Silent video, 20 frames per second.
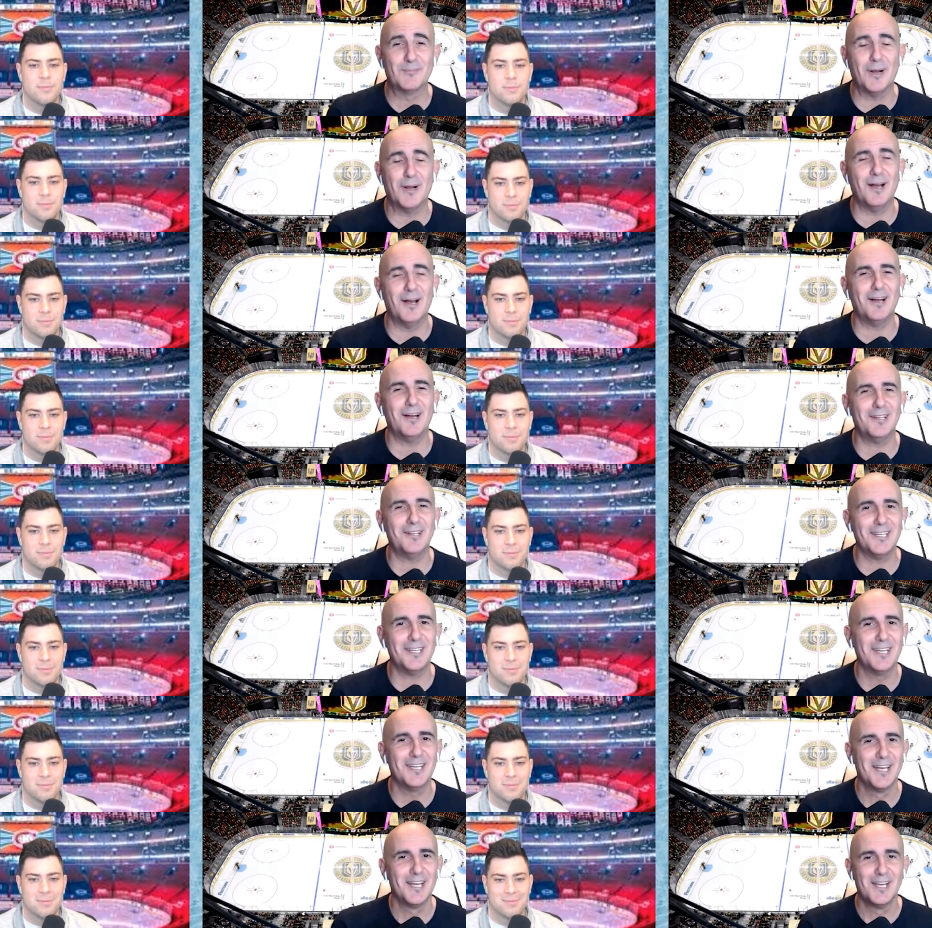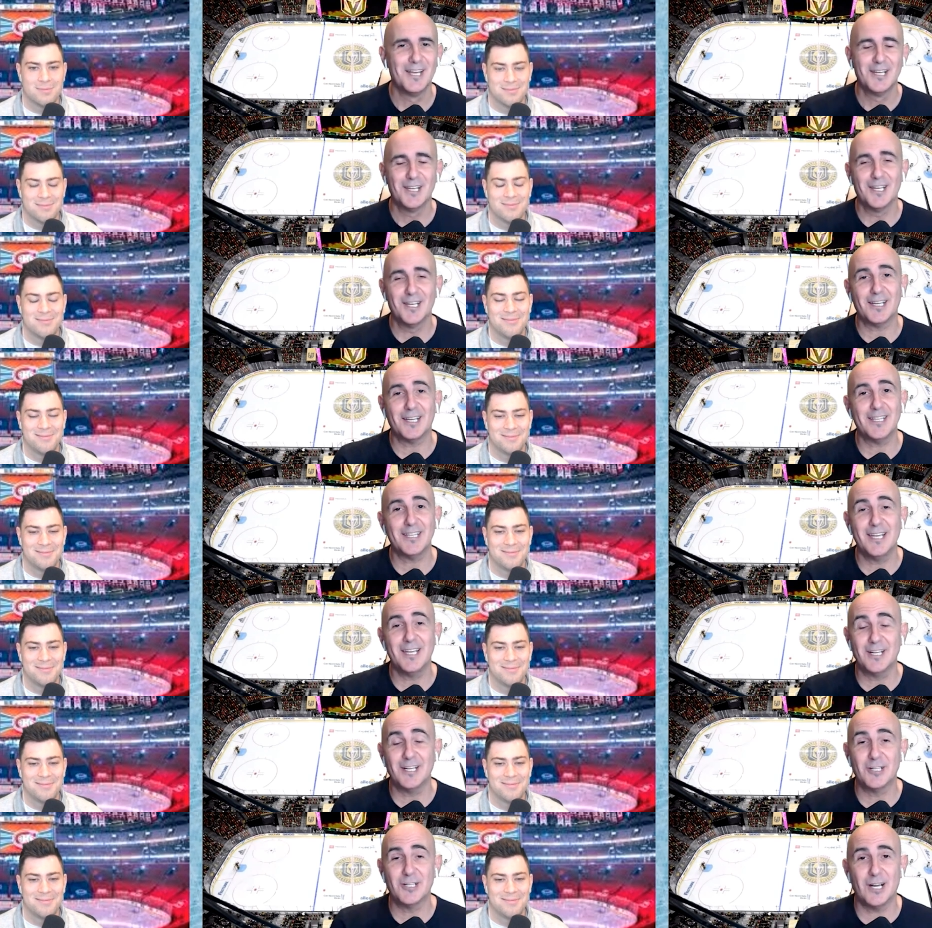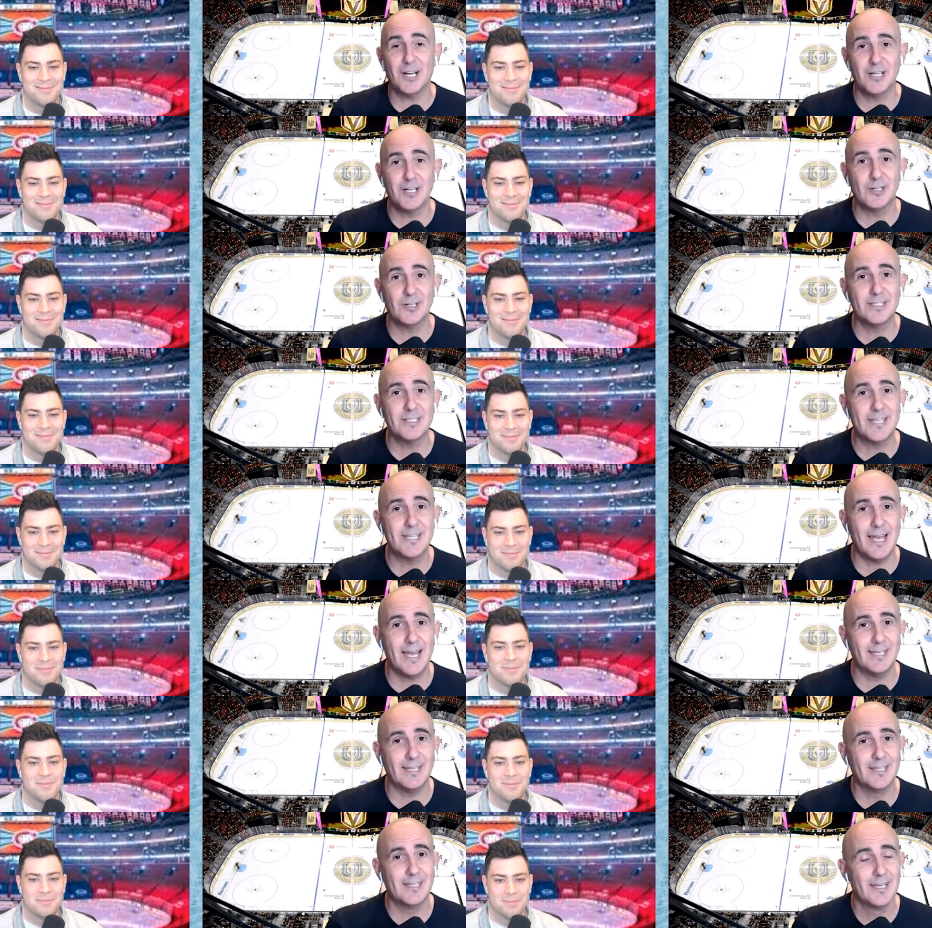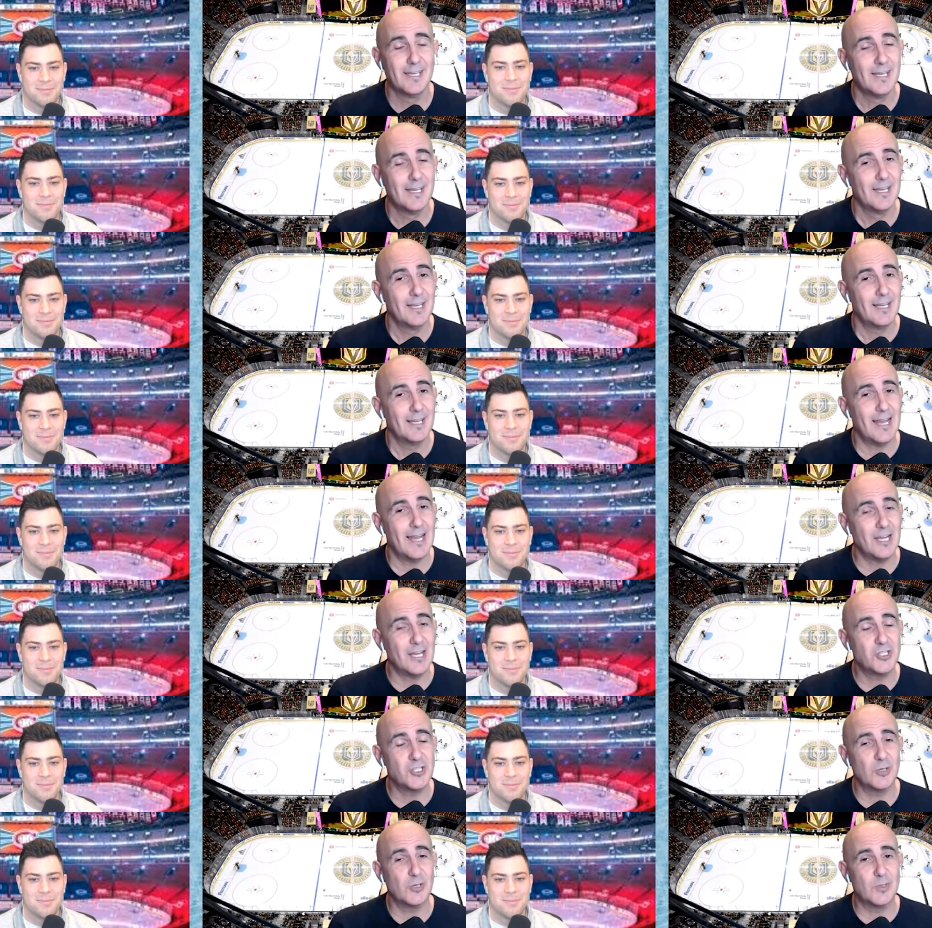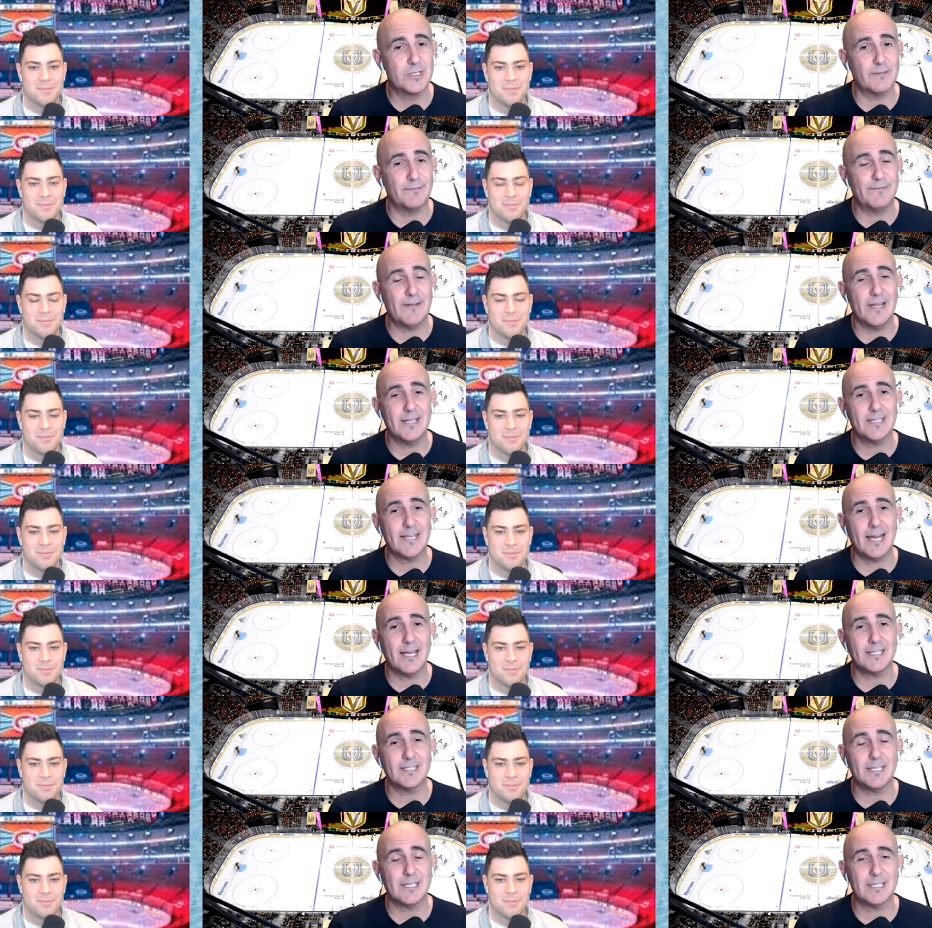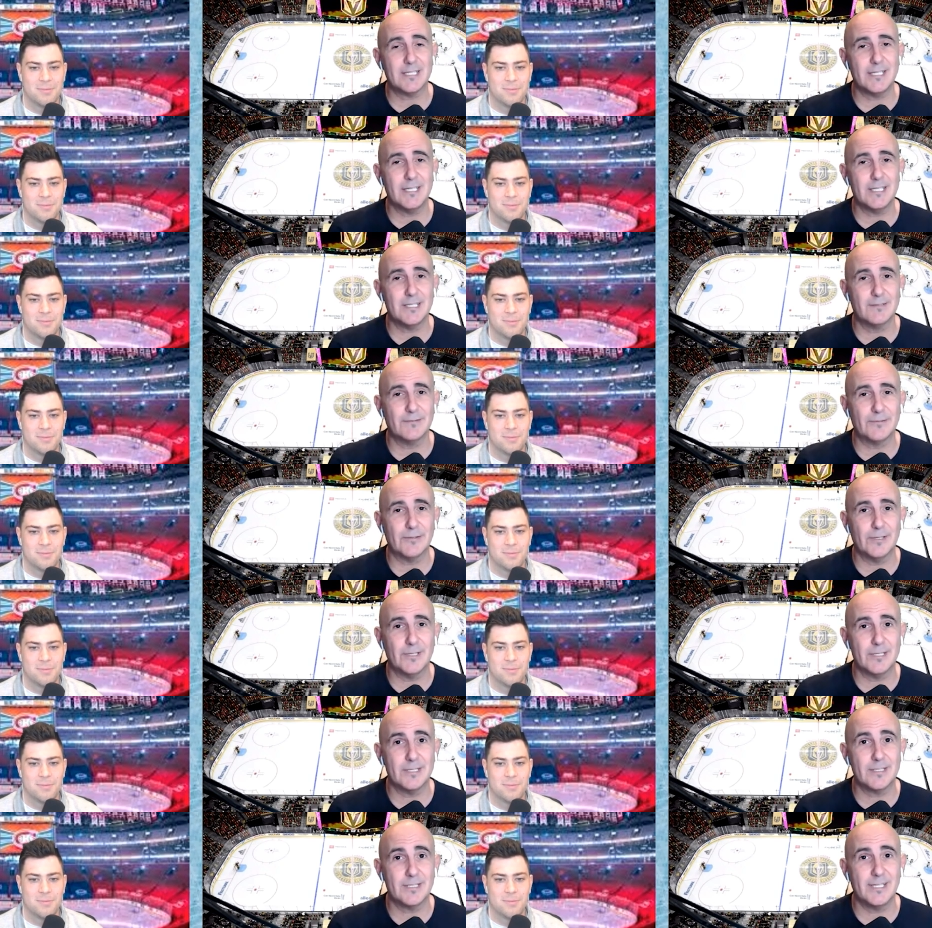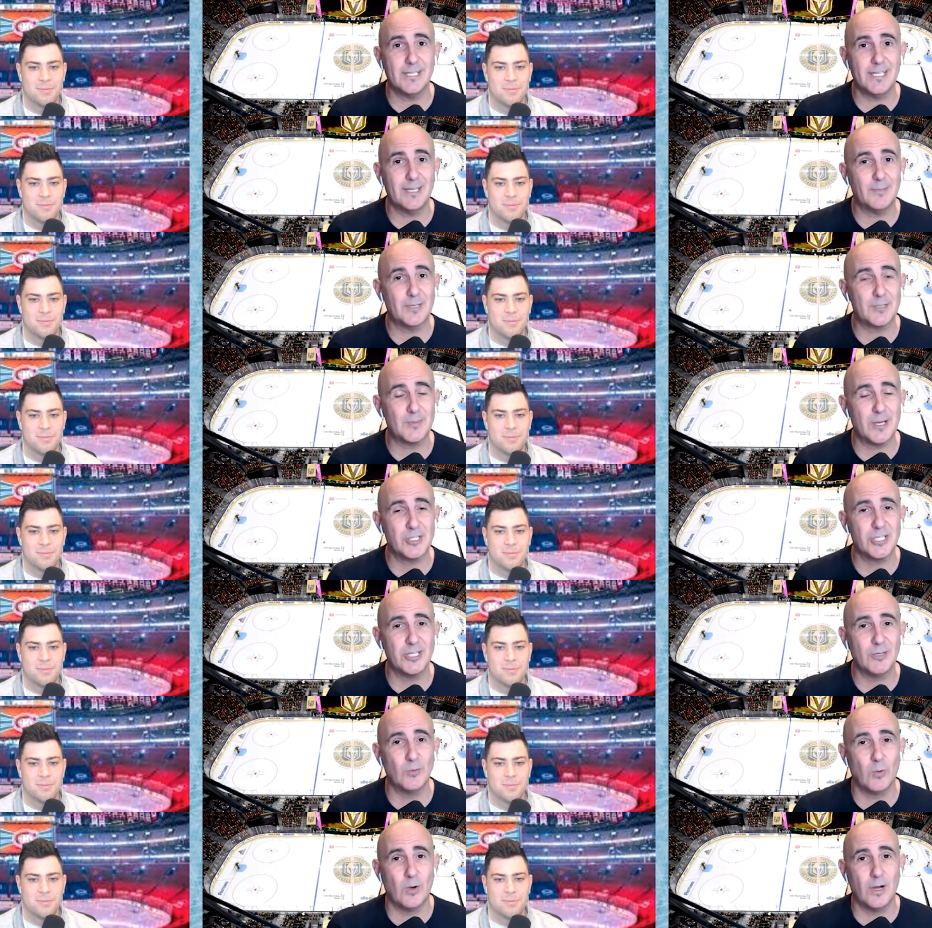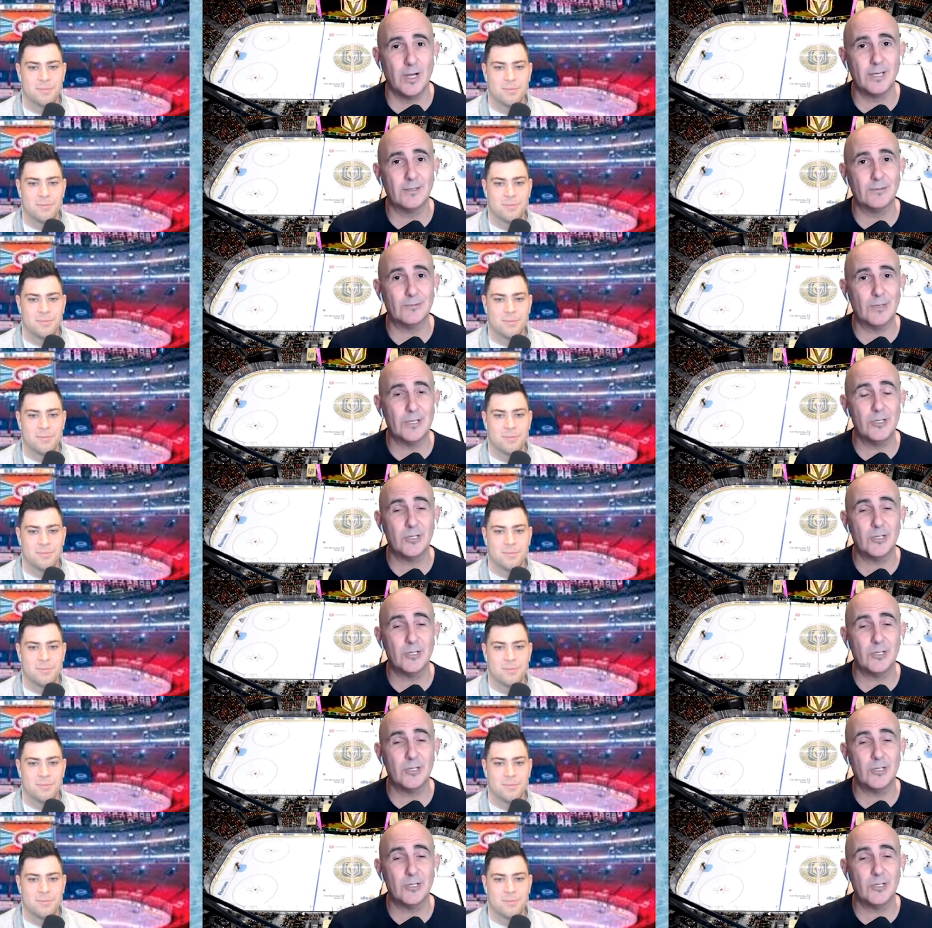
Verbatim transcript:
Speaker 1: probably look at the under 110. Last year was a fantastic season for this team, especially one when